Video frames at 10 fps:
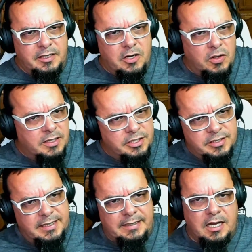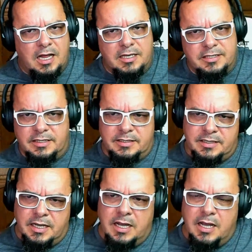Coalition Technologies,
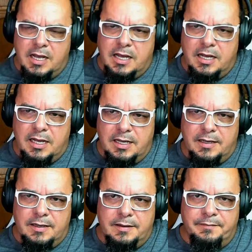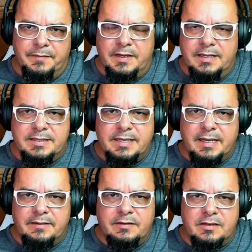Insight.